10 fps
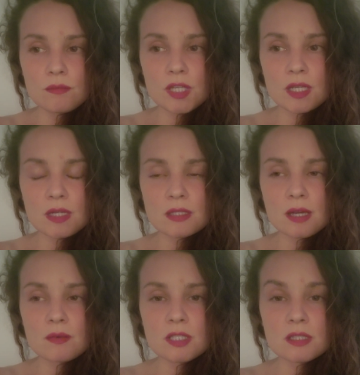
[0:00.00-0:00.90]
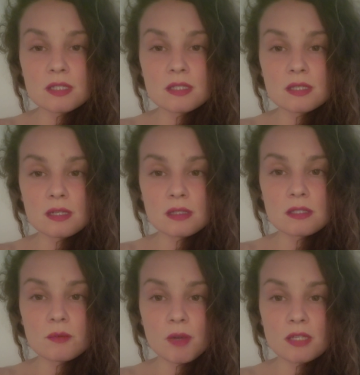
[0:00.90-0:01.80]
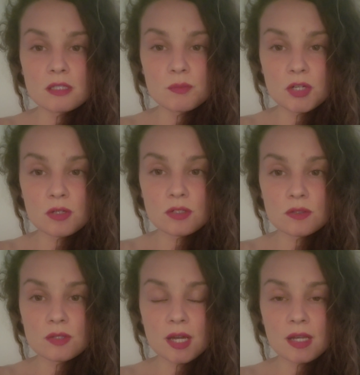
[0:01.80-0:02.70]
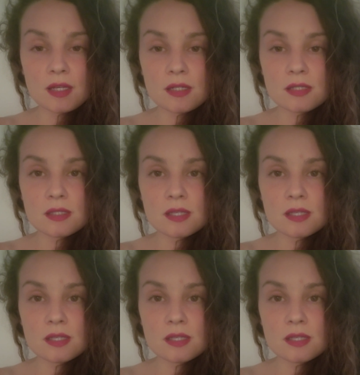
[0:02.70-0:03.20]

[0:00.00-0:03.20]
because I was listening to my spiritual guidance,